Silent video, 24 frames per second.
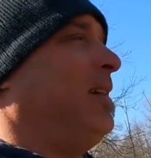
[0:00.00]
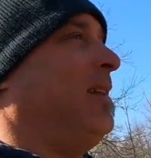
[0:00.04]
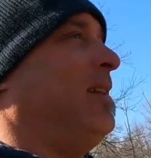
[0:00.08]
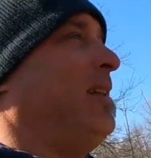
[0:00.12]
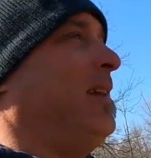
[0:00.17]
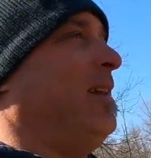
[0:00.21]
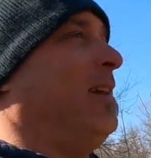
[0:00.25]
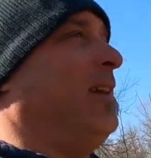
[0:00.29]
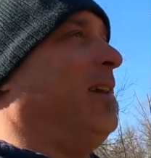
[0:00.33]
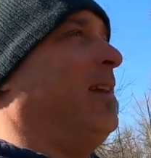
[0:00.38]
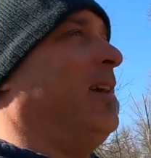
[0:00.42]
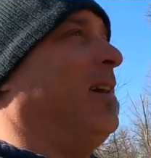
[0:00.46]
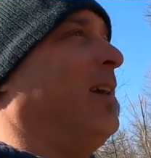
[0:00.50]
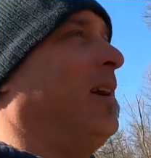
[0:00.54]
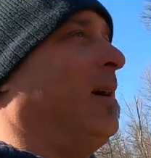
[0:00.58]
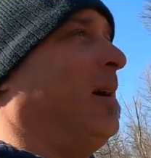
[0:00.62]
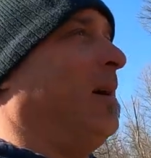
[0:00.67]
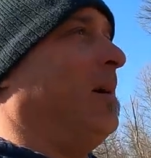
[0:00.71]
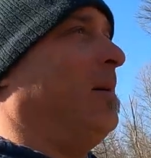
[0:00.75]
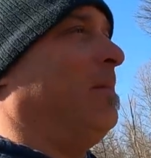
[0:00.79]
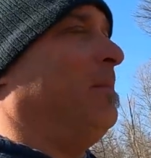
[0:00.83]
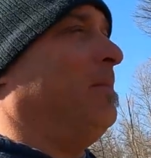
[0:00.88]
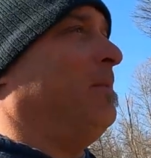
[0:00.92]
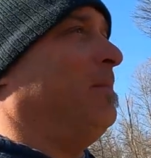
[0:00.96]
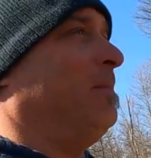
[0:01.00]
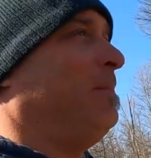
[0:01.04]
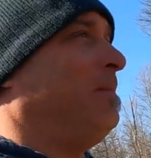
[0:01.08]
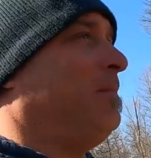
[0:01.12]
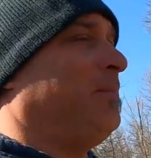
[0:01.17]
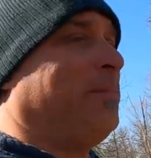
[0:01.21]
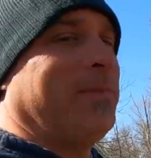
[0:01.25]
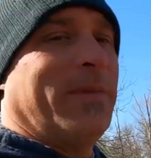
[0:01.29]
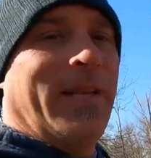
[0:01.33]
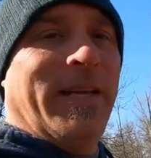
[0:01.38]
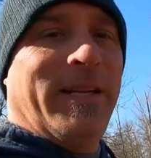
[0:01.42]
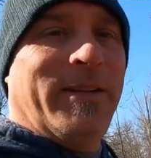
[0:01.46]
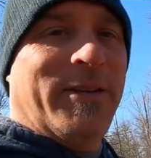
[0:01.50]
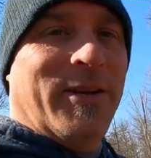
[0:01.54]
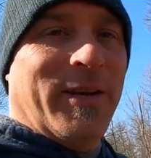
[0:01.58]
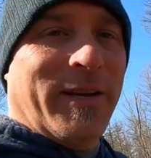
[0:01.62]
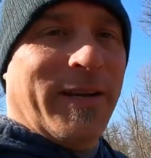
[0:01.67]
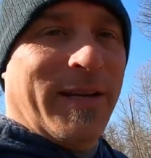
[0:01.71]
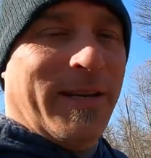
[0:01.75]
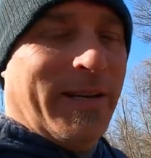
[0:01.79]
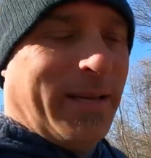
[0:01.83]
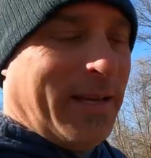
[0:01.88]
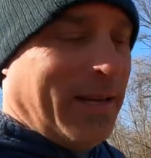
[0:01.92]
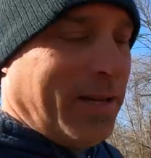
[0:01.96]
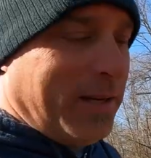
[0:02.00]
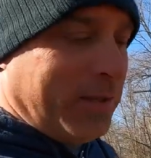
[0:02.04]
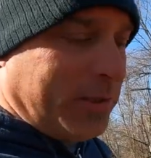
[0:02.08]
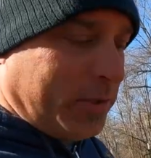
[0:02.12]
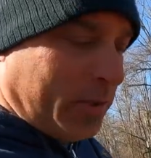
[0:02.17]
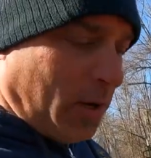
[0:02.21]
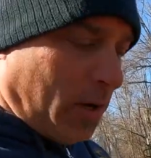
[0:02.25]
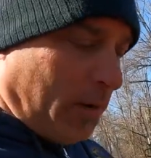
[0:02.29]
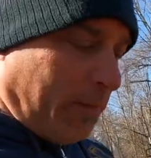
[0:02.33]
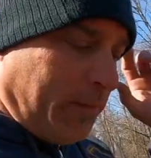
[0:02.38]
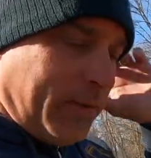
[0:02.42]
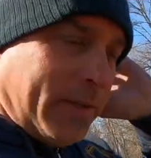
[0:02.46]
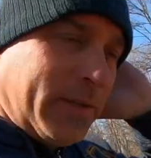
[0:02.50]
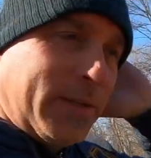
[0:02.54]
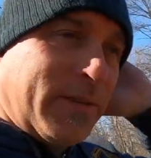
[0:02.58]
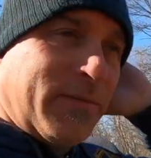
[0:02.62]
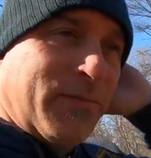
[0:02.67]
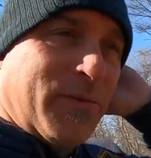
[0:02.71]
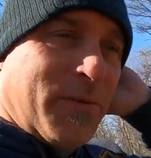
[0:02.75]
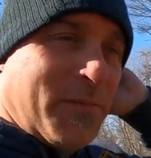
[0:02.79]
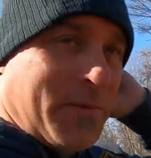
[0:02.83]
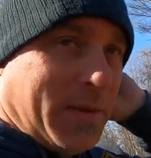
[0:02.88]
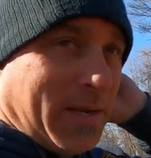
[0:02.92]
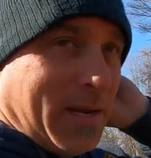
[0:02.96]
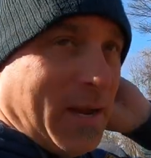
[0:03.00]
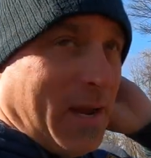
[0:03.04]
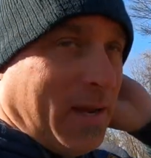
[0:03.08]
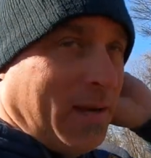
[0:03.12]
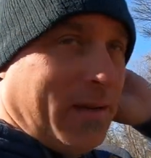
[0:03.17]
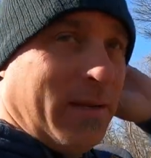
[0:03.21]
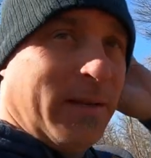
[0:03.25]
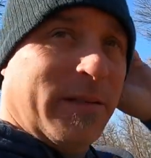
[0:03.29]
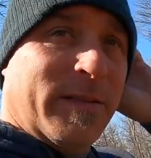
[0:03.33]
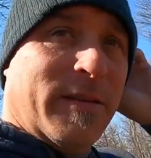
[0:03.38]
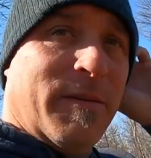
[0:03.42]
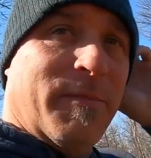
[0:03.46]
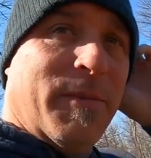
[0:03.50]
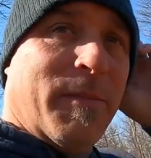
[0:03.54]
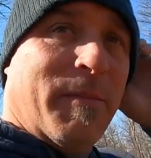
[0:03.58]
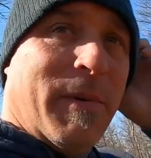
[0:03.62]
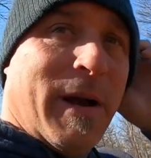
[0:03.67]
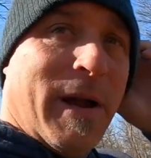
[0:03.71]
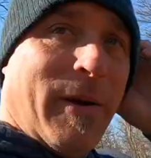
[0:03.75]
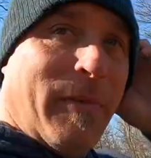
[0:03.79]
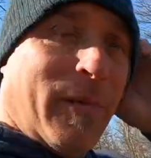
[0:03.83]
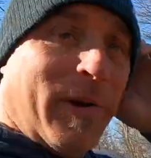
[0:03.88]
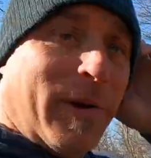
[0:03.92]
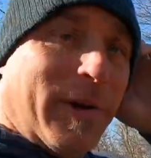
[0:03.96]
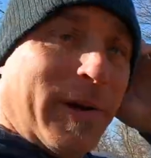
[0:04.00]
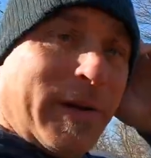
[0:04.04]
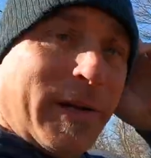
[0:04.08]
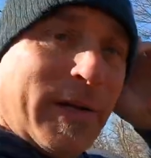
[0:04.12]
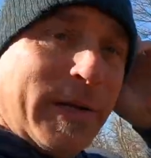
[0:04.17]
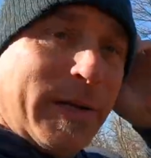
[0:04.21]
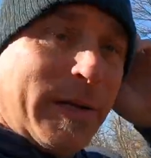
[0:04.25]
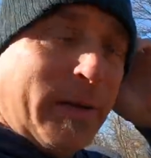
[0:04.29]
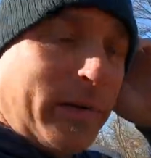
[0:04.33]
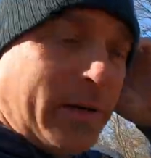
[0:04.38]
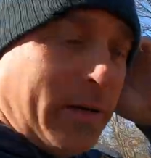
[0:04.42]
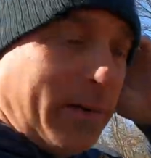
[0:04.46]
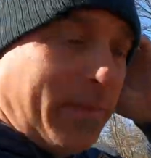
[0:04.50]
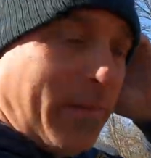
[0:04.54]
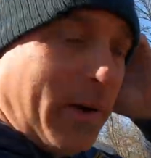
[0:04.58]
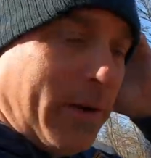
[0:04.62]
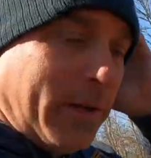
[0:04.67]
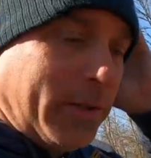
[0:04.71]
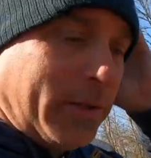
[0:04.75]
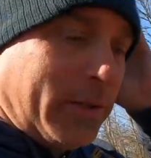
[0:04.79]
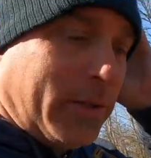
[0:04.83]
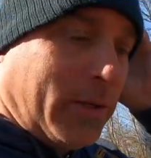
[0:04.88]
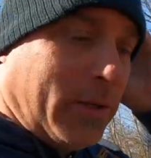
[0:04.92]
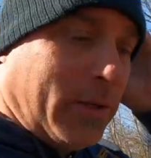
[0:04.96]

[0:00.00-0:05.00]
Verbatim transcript: And then um, he took it to get it serviced from the guy that does some of my work. I turned him on